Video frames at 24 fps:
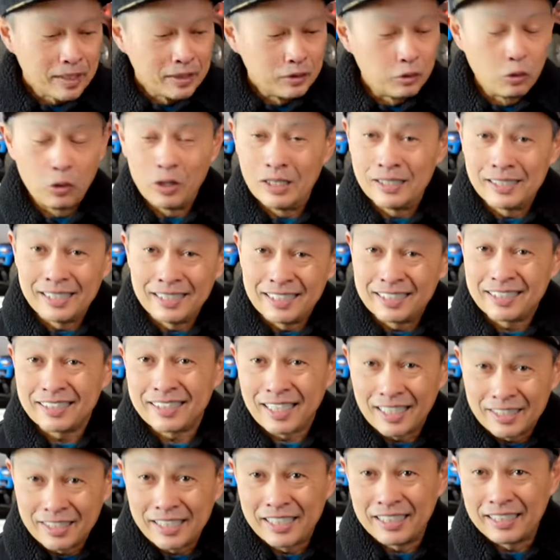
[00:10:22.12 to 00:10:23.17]
noise, and it's
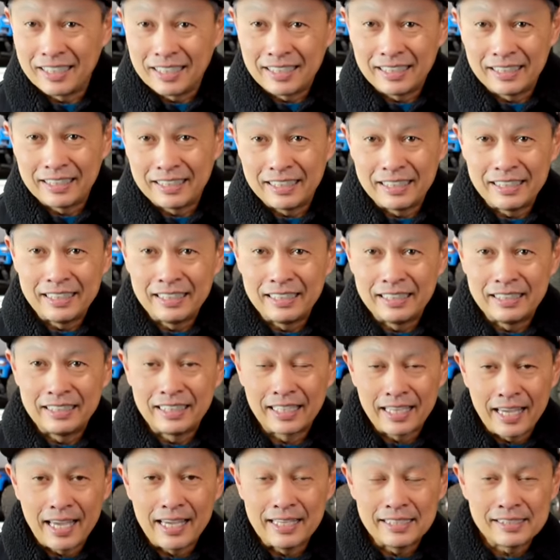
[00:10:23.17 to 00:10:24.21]
touching
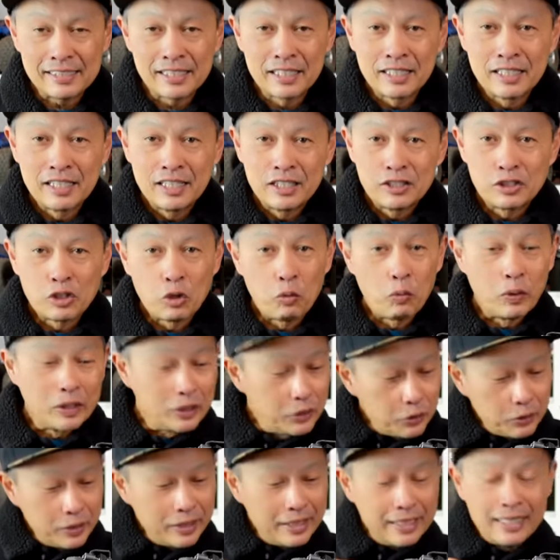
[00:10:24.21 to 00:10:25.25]
the case. So
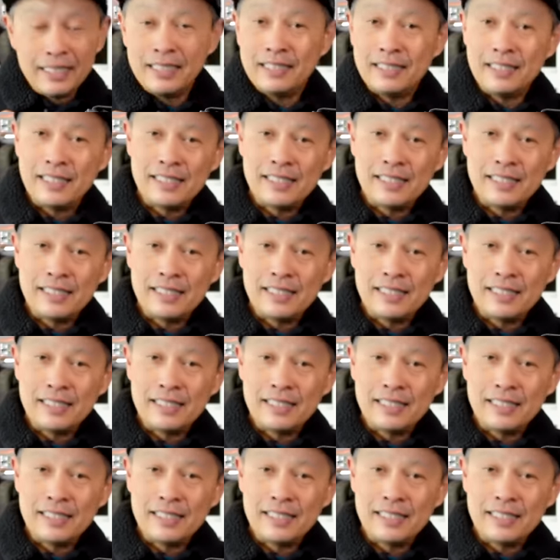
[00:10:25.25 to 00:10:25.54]
what you need